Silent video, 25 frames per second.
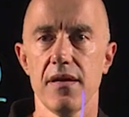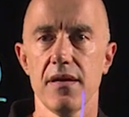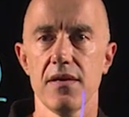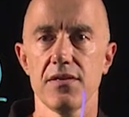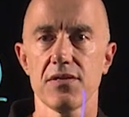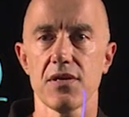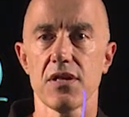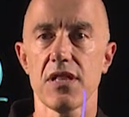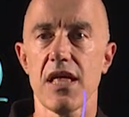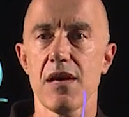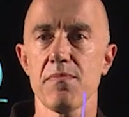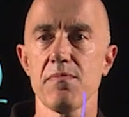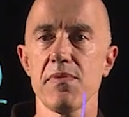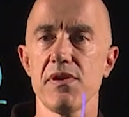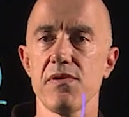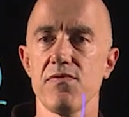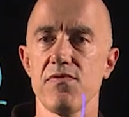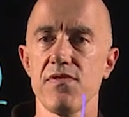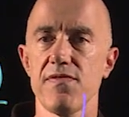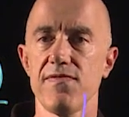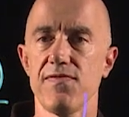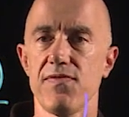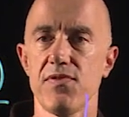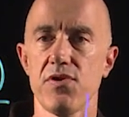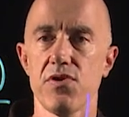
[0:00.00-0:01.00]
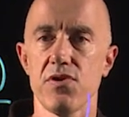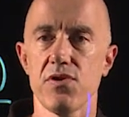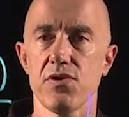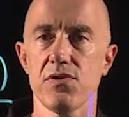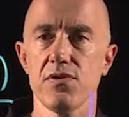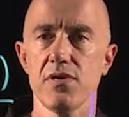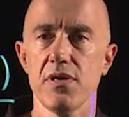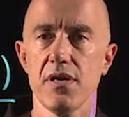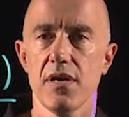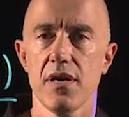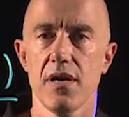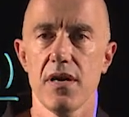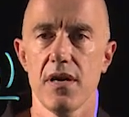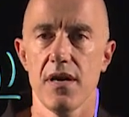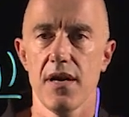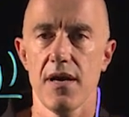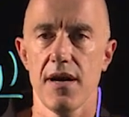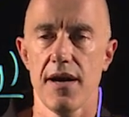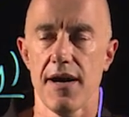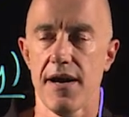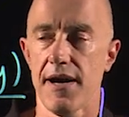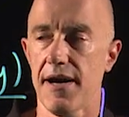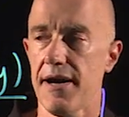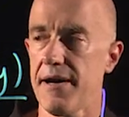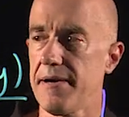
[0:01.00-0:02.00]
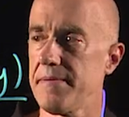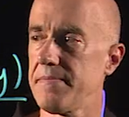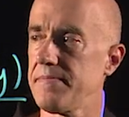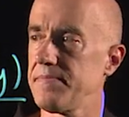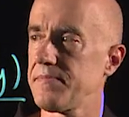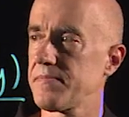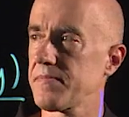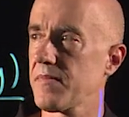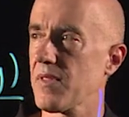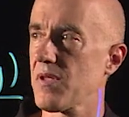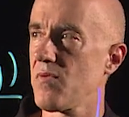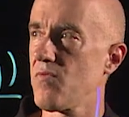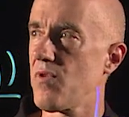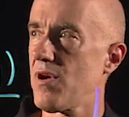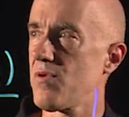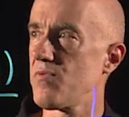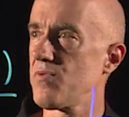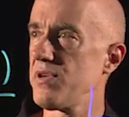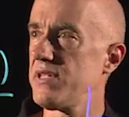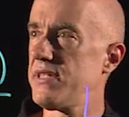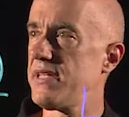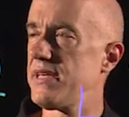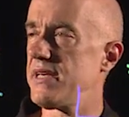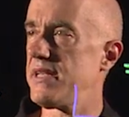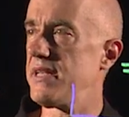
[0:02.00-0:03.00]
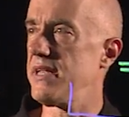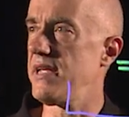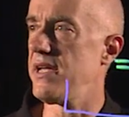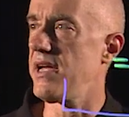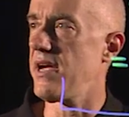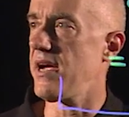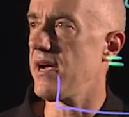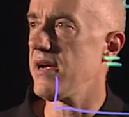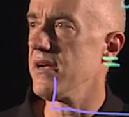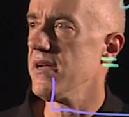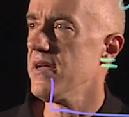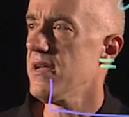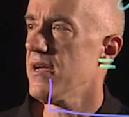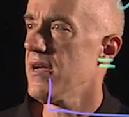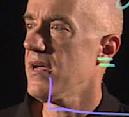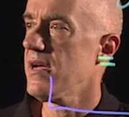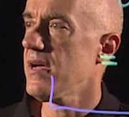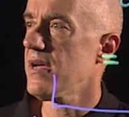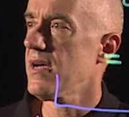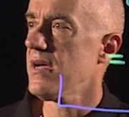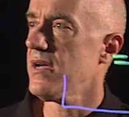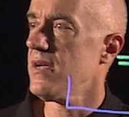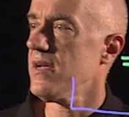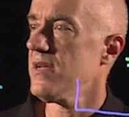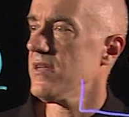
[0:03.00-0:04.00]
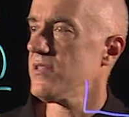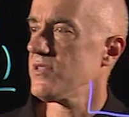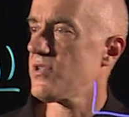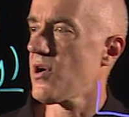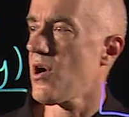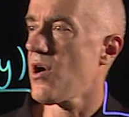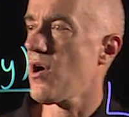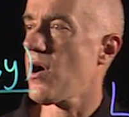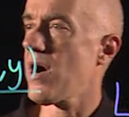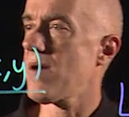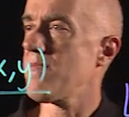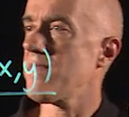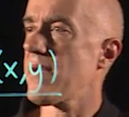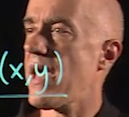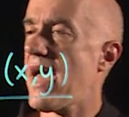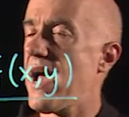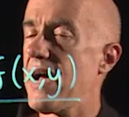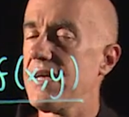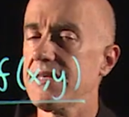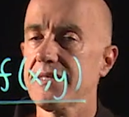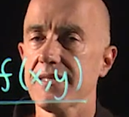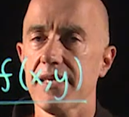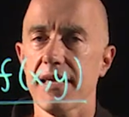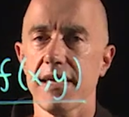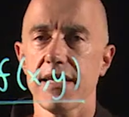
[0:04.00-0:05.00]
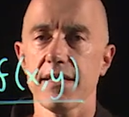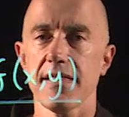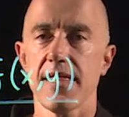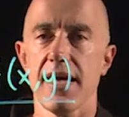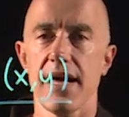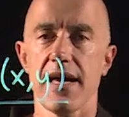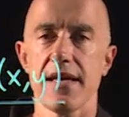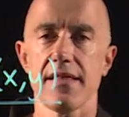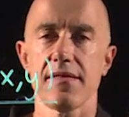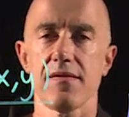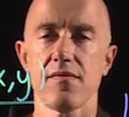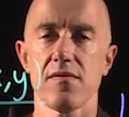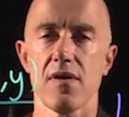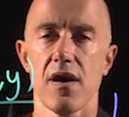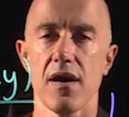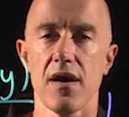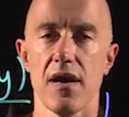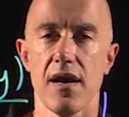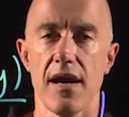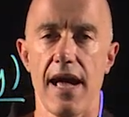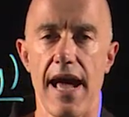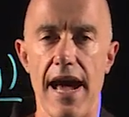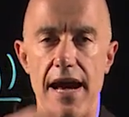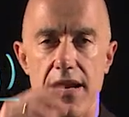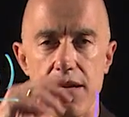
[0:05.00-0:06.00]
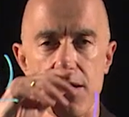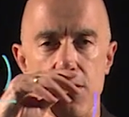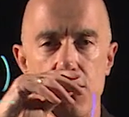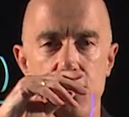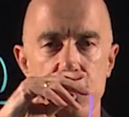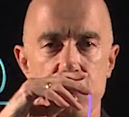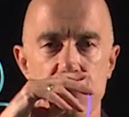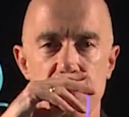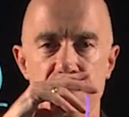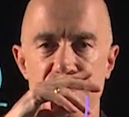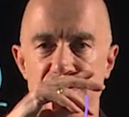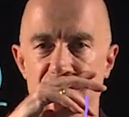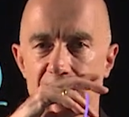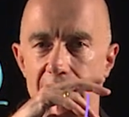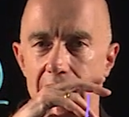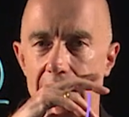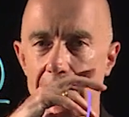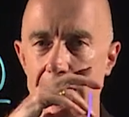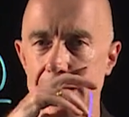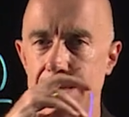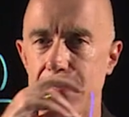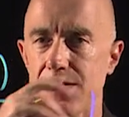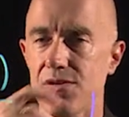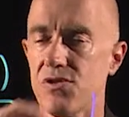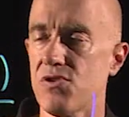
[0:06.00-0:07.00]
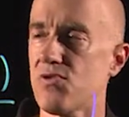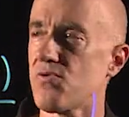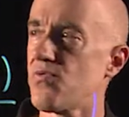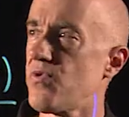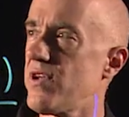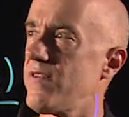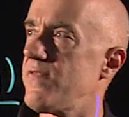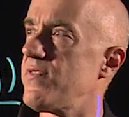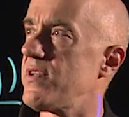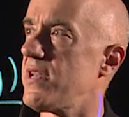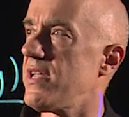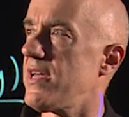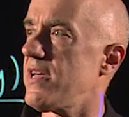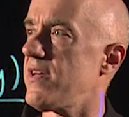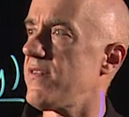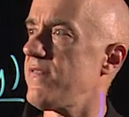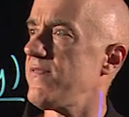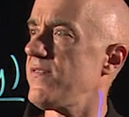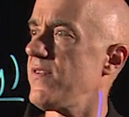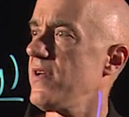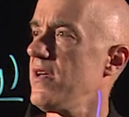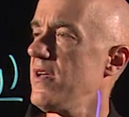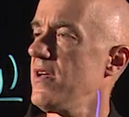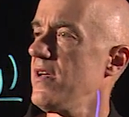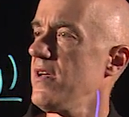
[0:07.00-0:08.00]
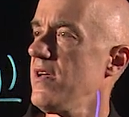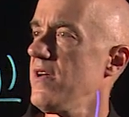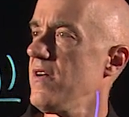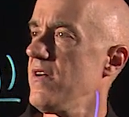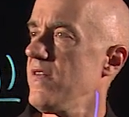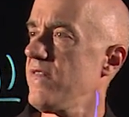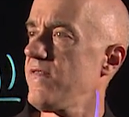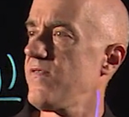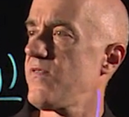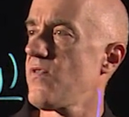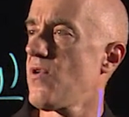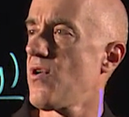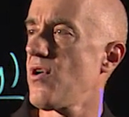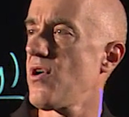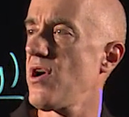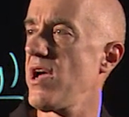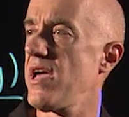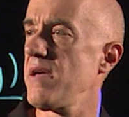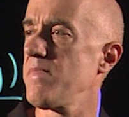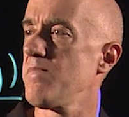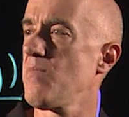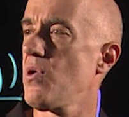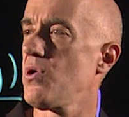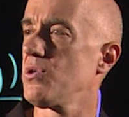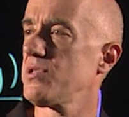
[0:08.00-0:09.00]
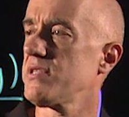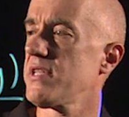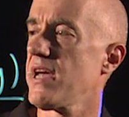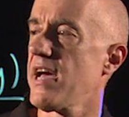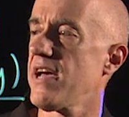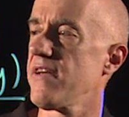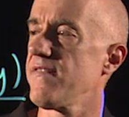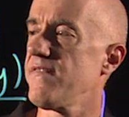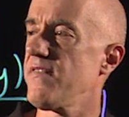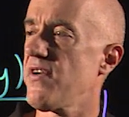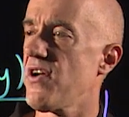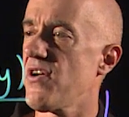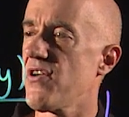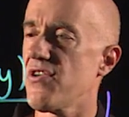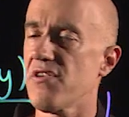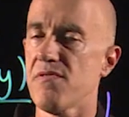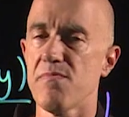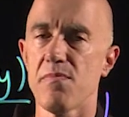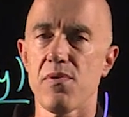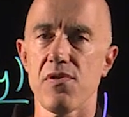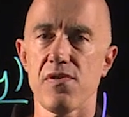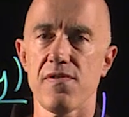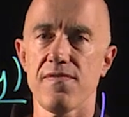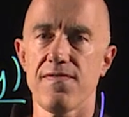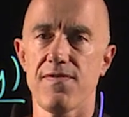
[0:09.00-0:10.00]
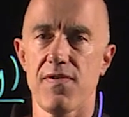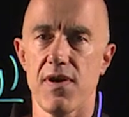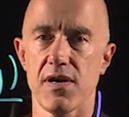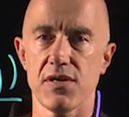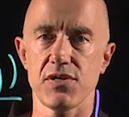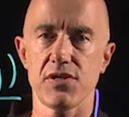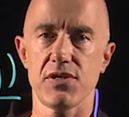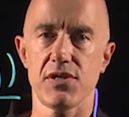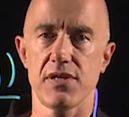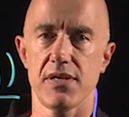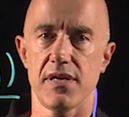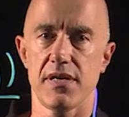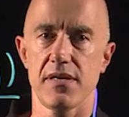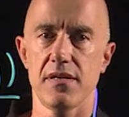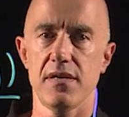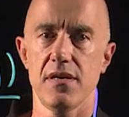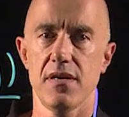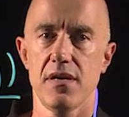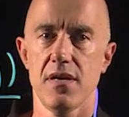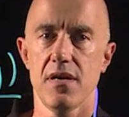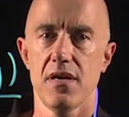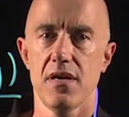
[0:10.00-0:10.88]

So let me review um, what we did here. So I'm asking then, uh, how do you define the derivative for a multivariable function?